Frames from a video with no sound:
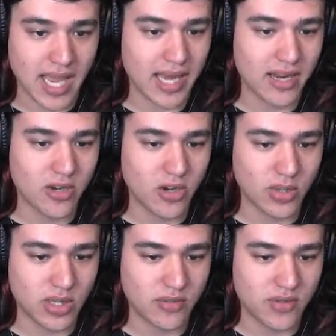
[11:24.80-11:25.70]
And I know a
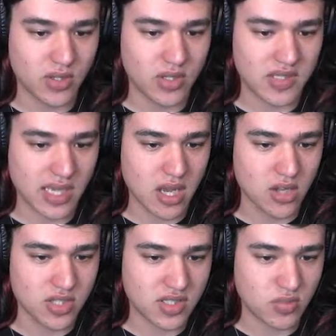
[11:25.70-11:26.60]
lot of you could say,
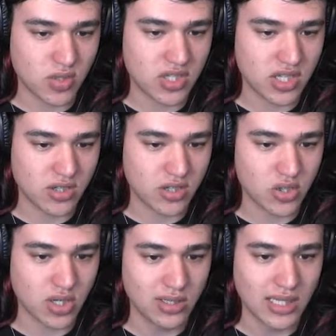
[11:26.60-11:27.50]
oh, just switch to your
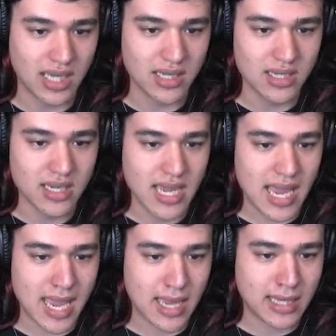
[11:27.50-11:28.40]
controller.
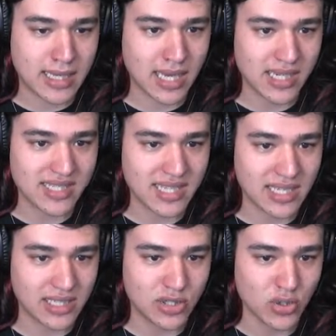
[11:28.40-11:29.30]
I can't
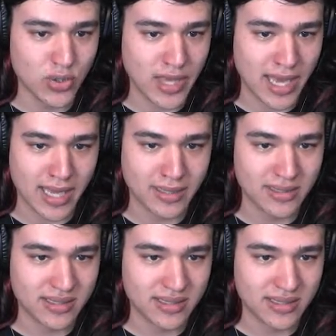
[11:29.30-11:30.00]
exactly do that.